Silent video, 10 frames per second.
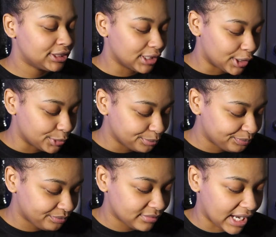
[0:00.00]
So
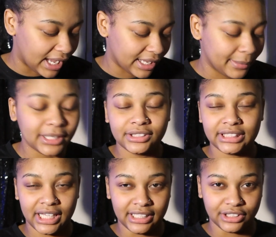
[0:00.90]
I get my little
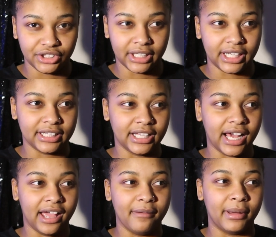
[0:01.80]
tequila drink and then
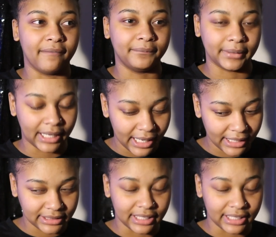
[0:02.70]
I have my flask,